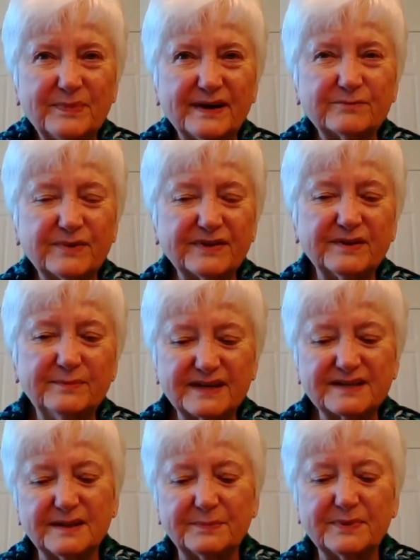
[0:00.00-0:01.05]
but with the
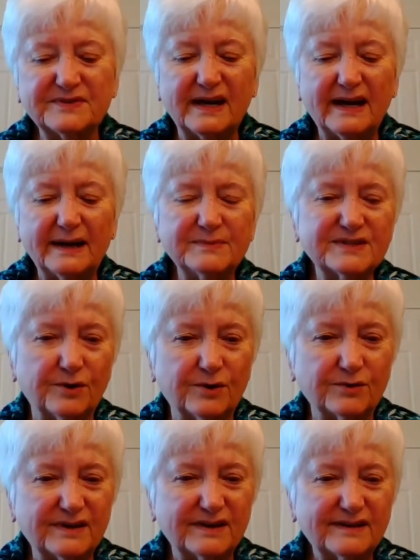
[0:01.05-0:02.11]
mix-up of time
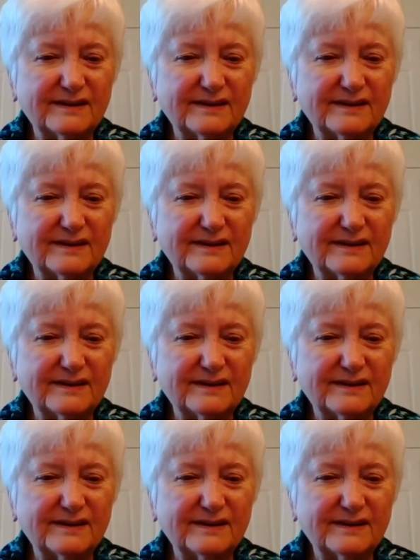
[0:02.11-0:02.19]
zone,